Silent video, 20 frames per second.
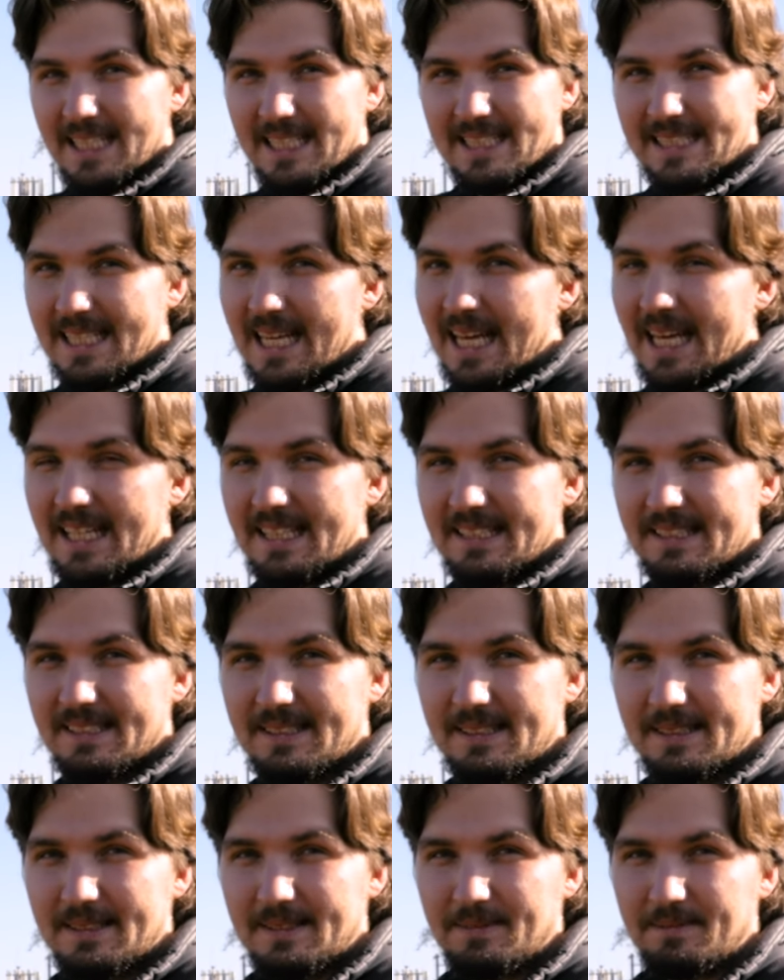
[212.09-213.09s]
6K.
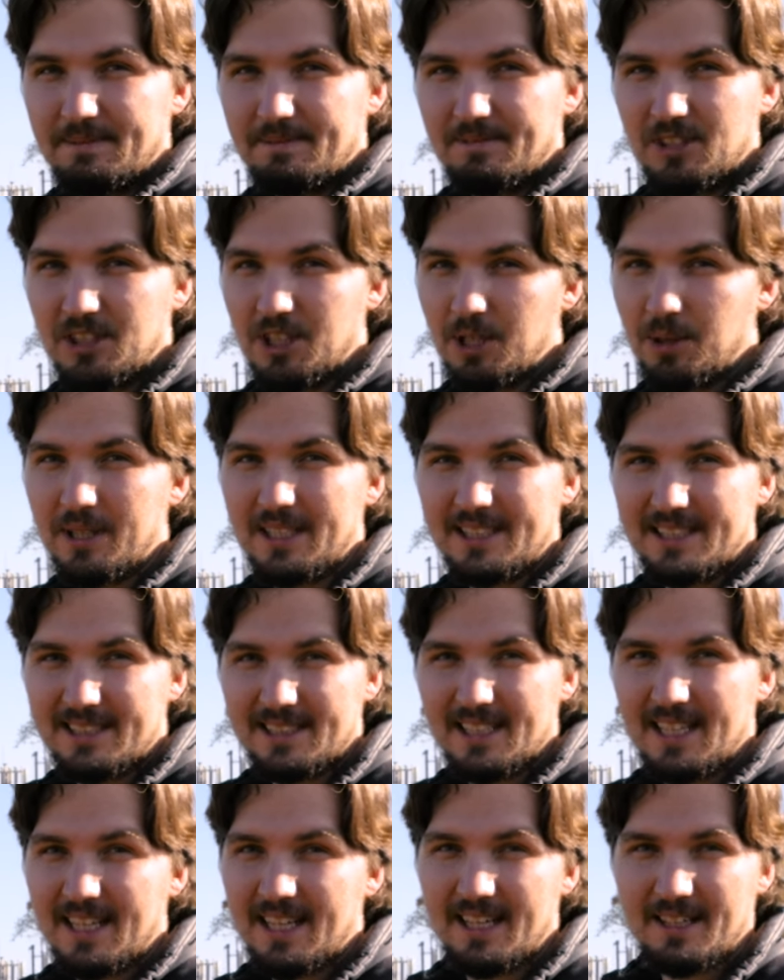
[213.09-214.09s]
So
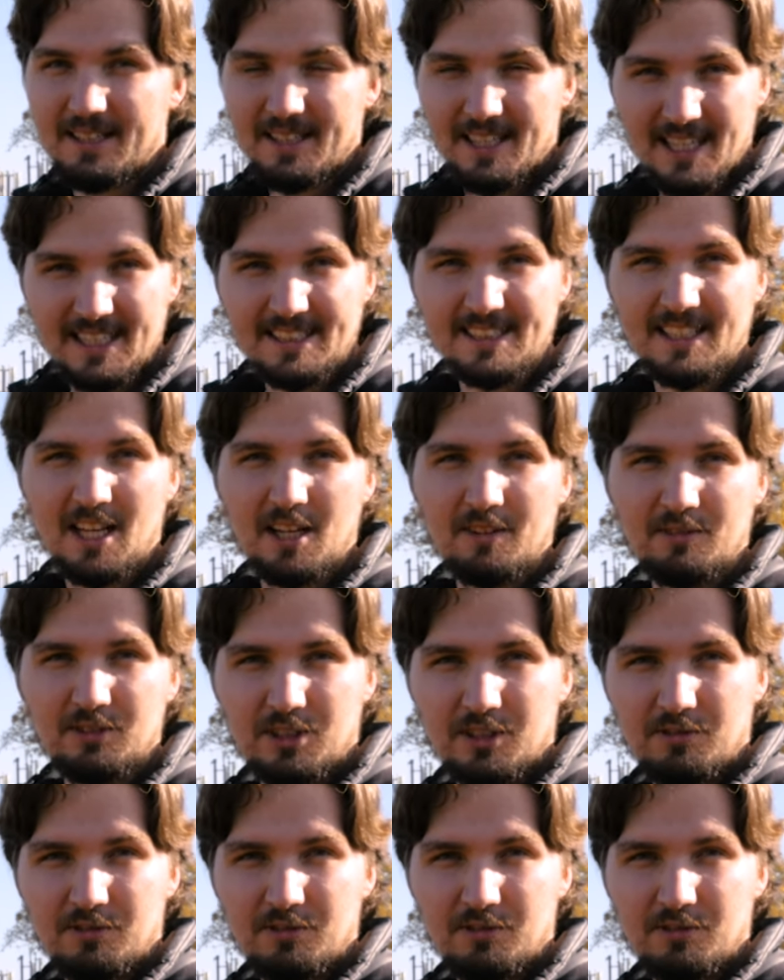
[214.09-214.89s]
it's a lot of